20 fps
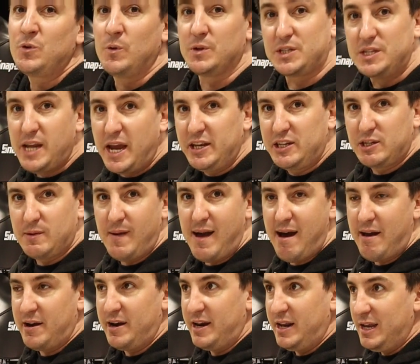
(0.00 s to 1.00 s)
What's nice
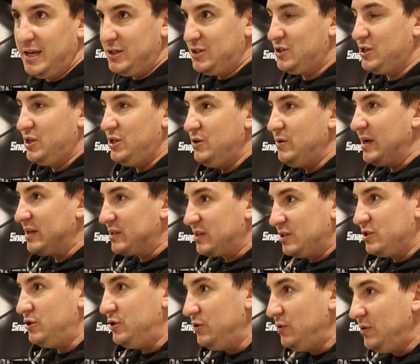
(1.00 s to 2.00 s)
about it is you get
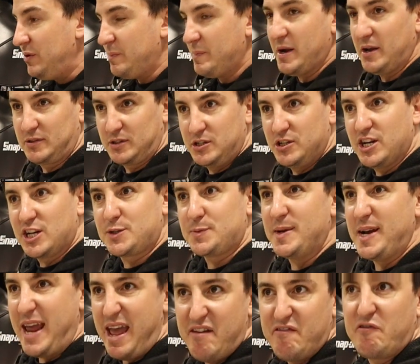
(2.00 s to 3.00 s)
to do the belt
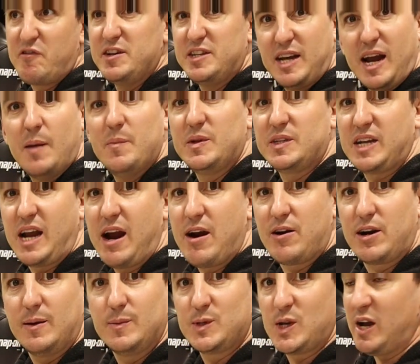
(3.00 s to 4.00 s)
adjustment every time the
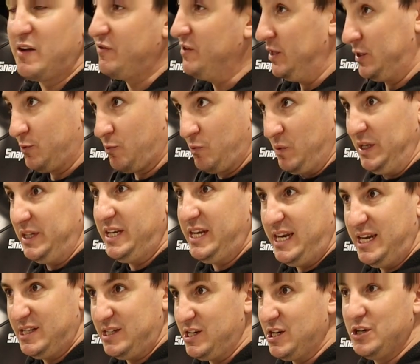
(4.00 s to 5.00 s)
tire comes off, and it's really
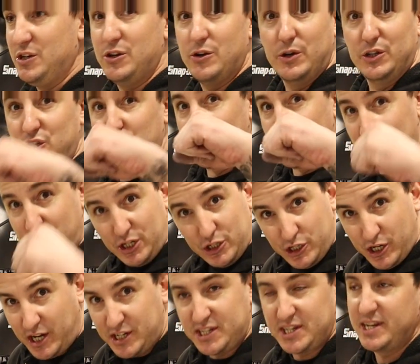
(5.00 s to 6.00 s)
easy to do. It's just
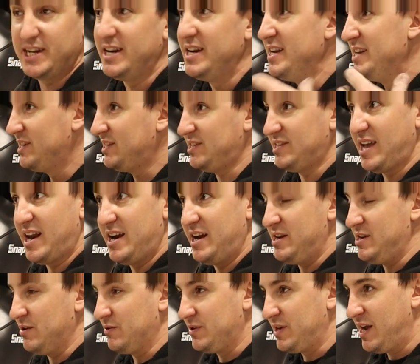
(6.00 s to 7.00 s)
adjust it, set
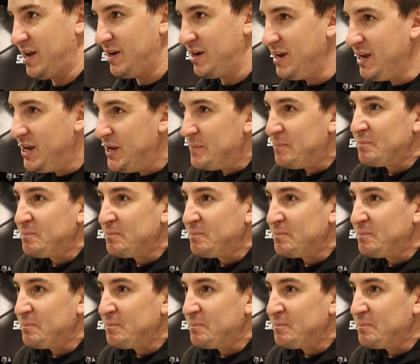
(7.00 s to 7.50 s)
it, and you're done.